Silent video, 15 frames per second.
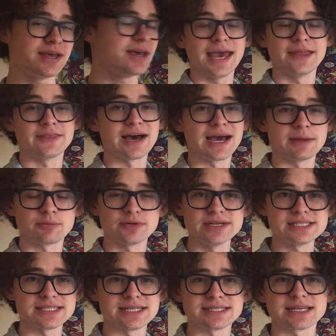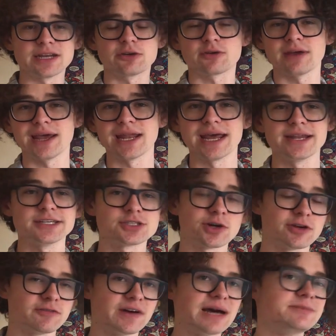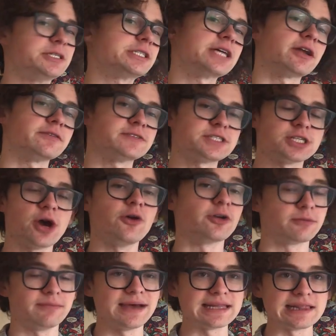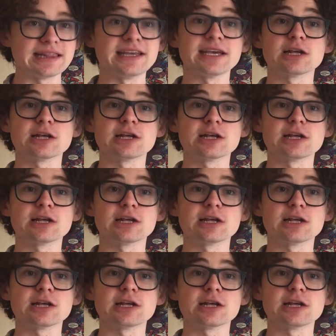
And the High Priestess can create any sort of object out of stone or metal,